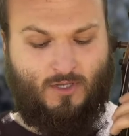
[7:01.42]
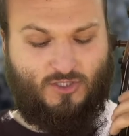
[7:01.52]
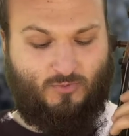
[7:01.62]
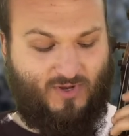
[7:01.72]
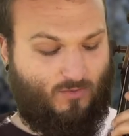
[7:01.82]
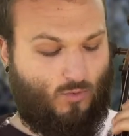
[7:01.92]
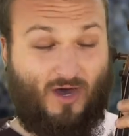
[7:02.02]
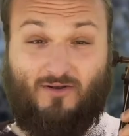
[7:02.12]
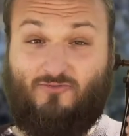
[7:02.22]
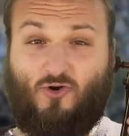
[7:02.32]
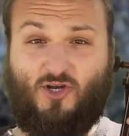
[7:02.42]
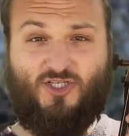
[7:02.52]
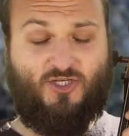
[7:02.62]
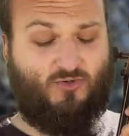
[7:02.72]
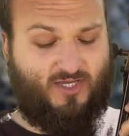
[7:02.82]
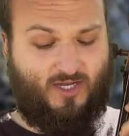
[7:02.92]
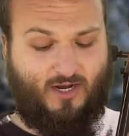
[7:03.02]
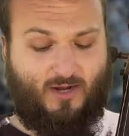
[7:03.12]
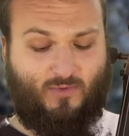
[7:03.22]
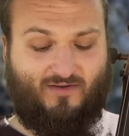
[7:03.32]
So we had 1, 4, 2 here,
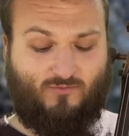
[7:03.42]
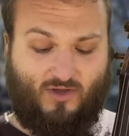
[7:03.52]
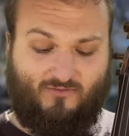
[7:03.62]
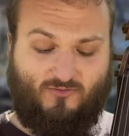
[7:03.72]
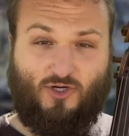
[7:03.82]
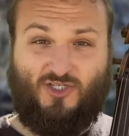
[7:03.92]
and we have 1,